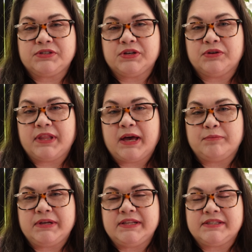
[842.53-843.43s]
So
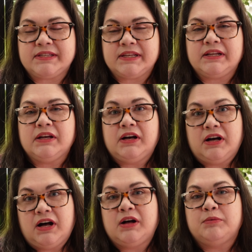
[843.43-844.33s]
that means that
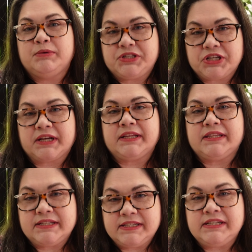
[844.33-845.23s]
I'll be
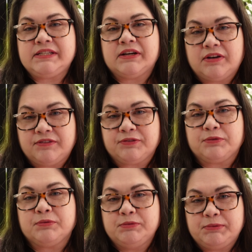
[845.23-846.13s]
checking that detolf
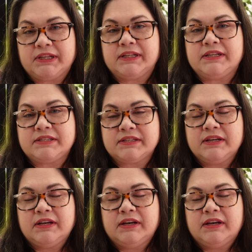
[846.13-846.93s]
for root mealies.